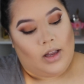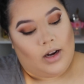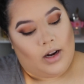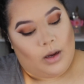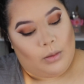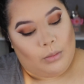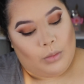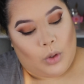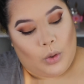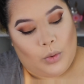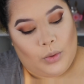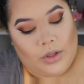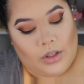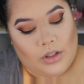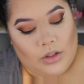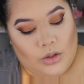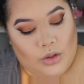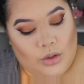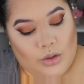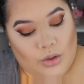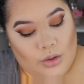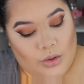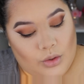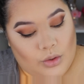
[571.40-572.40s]
and I'm going
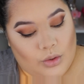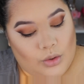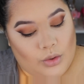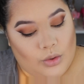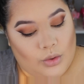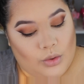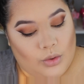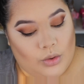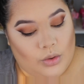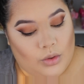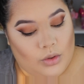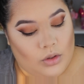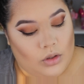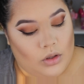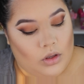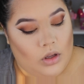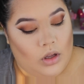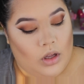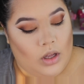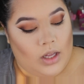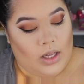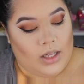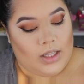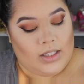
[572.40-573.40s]
to
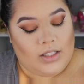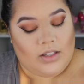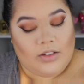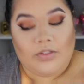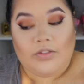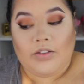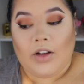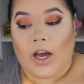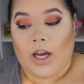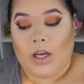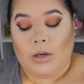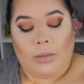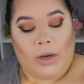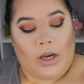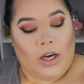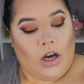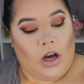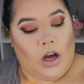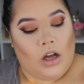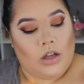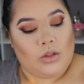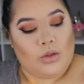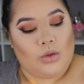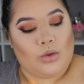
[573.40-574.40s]
define my
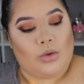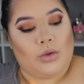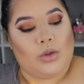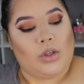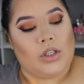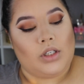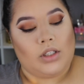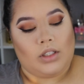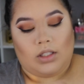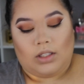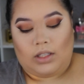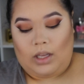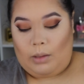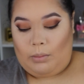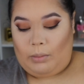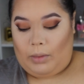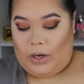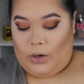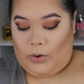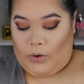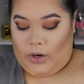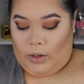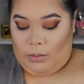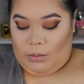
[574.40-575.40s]
contour, set my
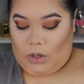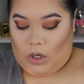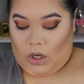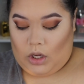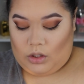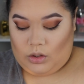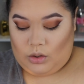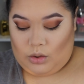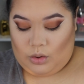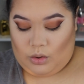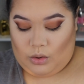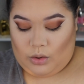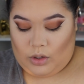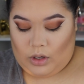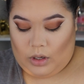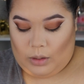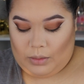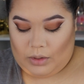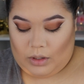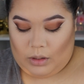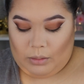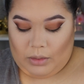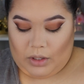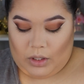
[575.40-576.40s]
cream contour. I
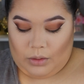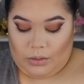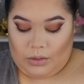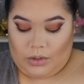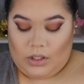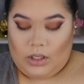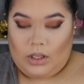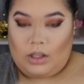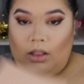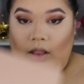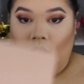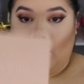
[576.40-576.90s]
want to be using